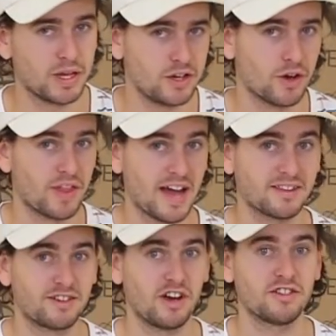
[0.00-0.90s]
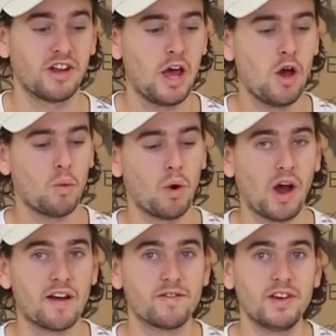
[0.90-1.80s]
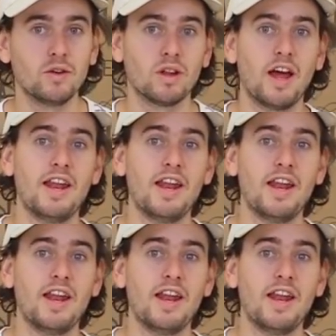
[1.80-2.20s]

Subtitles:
but that's just what I feel.